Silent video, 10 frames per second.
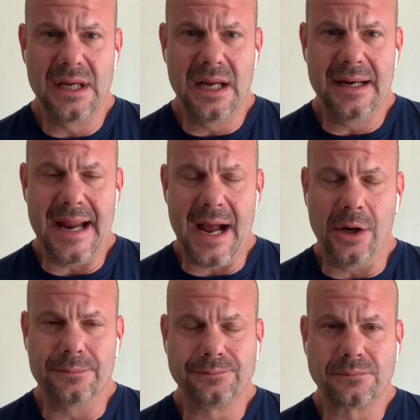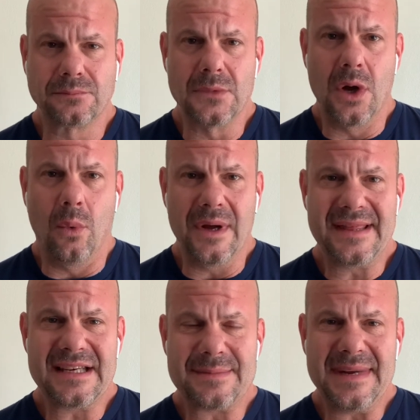Now, what
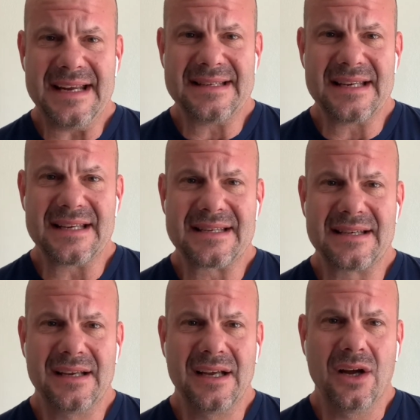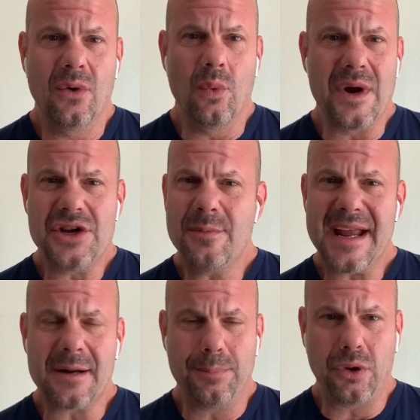this means is when you
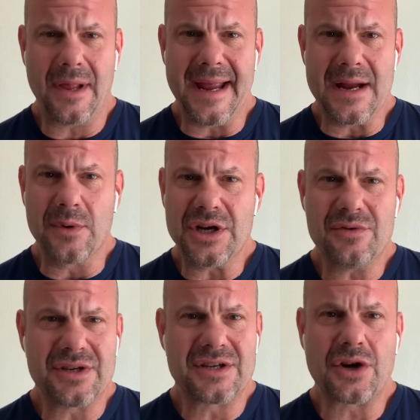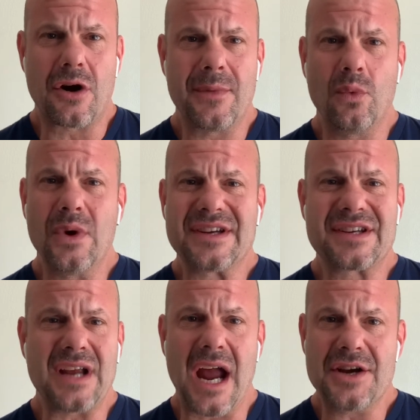make a play, when you determine which
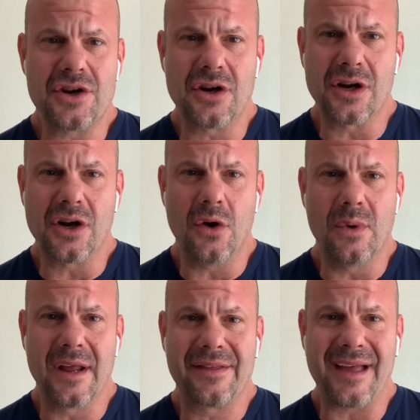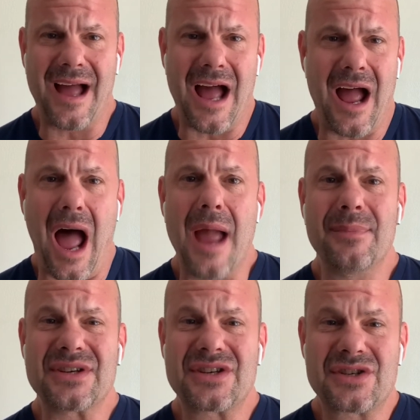side you're going to go with, I'm
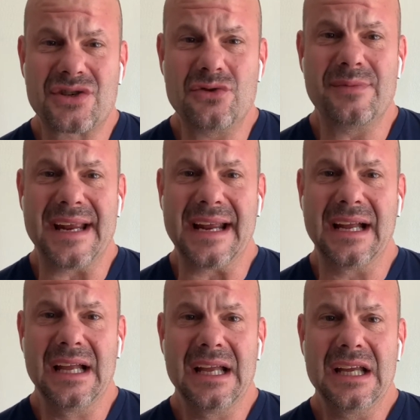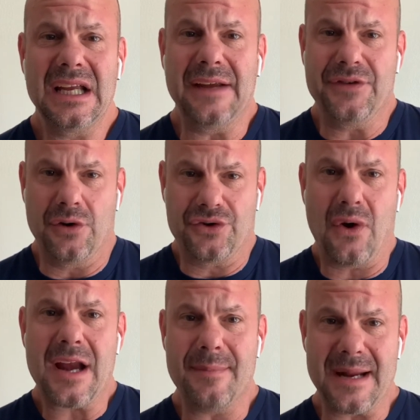assuming if you're
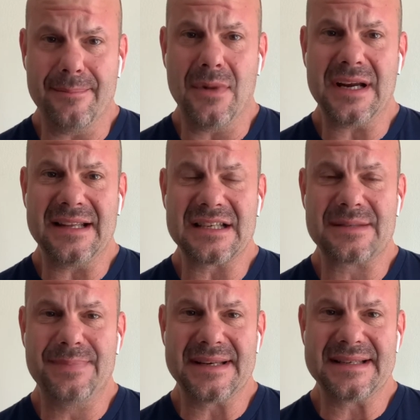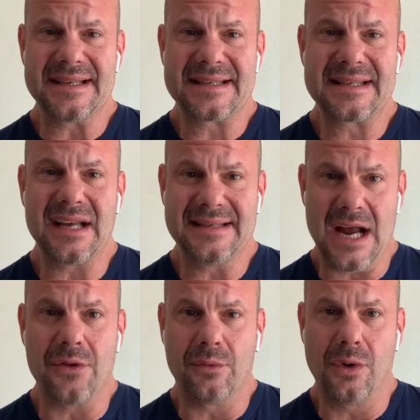trying to make money in this business
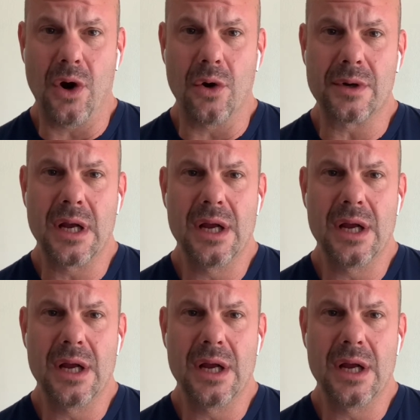down the road,